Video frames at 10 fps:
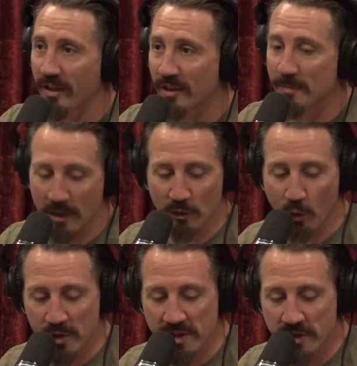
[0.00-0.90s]
special
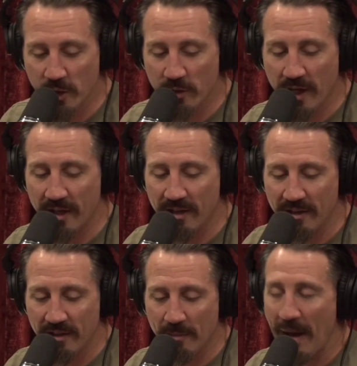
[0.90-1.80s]
forces dude that
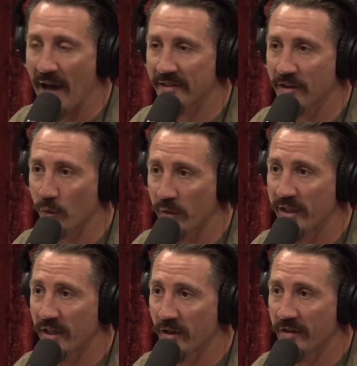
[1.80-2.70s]
in the past 3
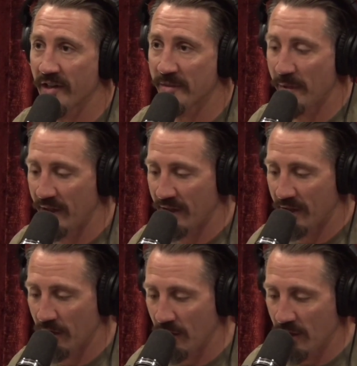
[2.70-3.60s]
years has been
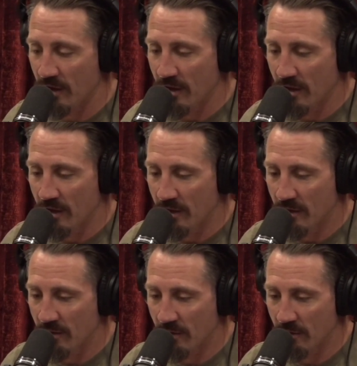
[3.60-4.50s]
in
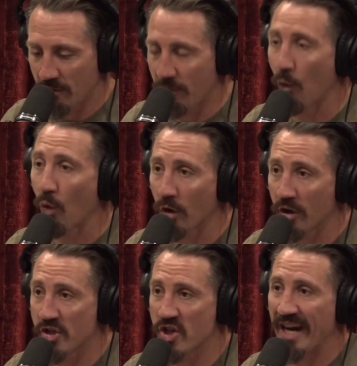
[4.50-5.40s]
4
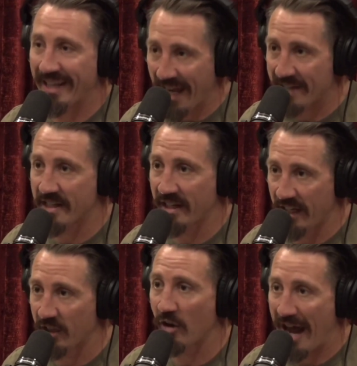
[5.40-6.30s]
gigantic
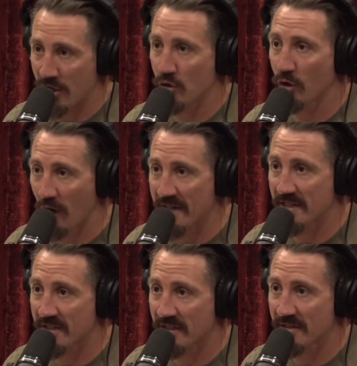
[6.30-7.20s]
international
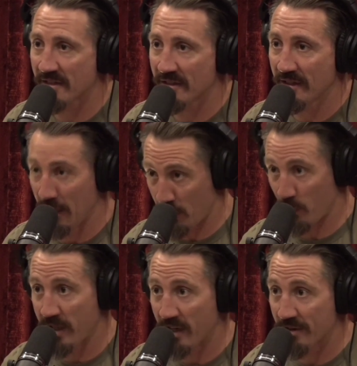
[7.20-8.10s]
crises in
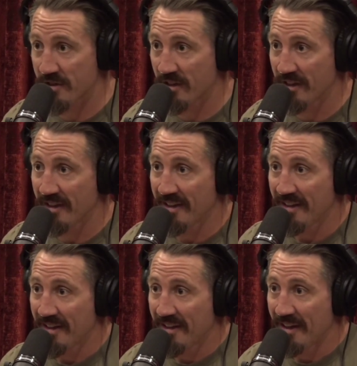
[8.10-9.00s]
3 years.
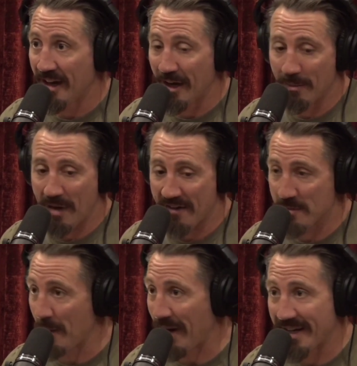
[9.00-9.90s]
I've
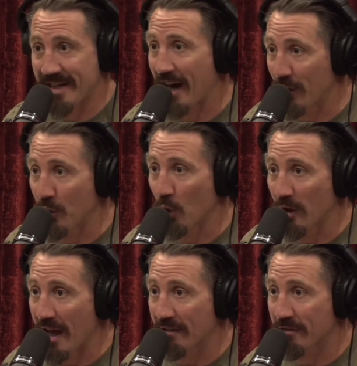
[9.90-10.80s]
spent my entire adult
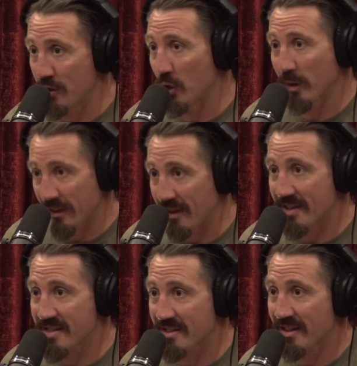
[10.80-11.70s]
life doing
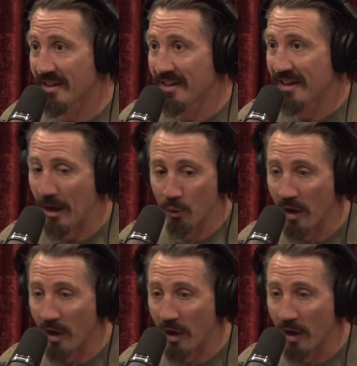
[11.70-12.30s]
this. I run